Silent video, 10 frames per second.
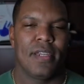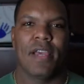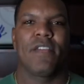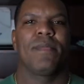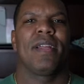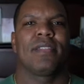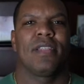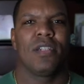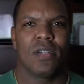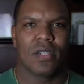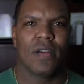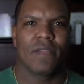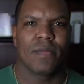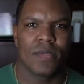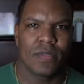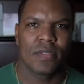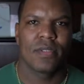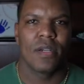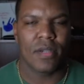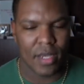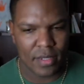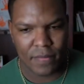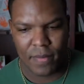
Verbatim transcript: Now everybody's a little uncomfortable, okay?